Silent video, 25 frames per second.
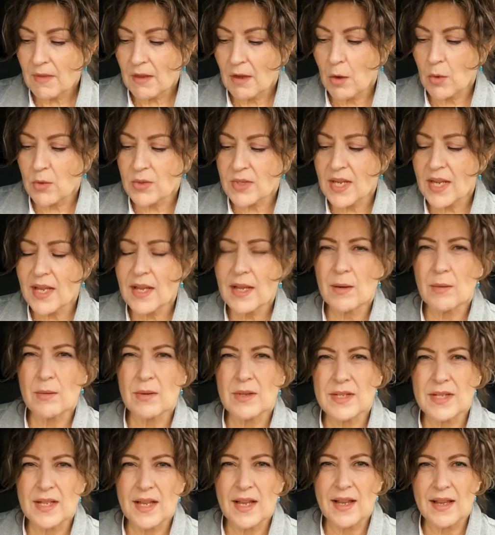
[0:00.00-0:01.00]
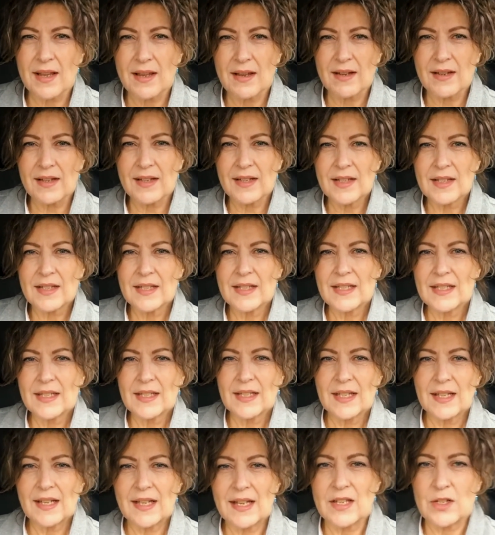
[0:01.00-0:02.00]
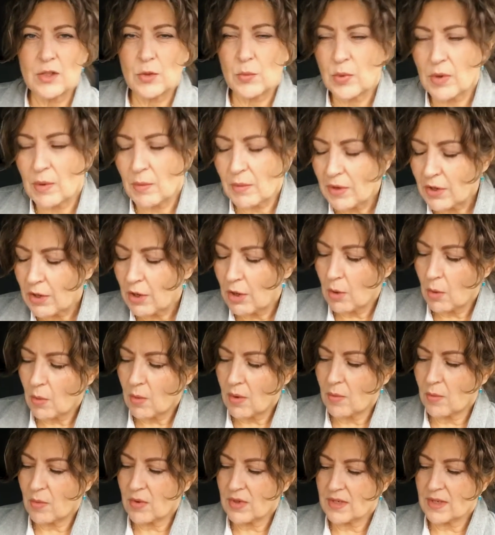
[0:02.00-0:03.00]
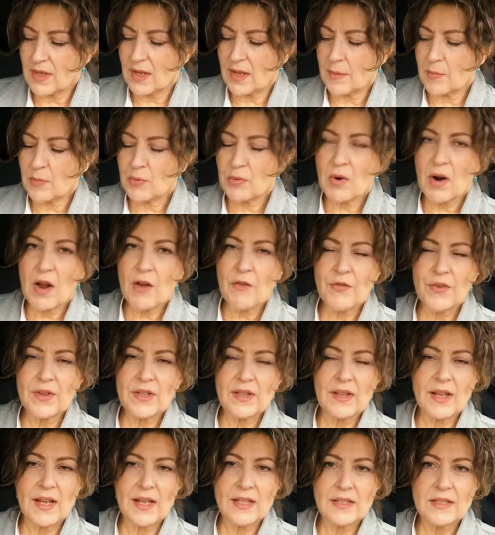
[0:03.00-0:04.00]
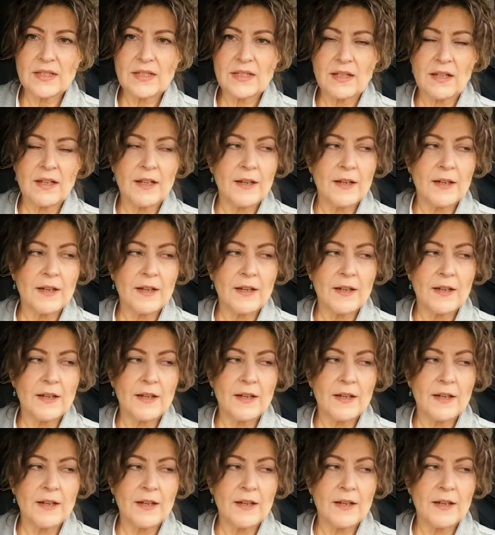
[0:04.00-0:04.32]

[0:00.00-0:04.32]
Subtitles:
Hosea was a, as you probably know, was a prophet that,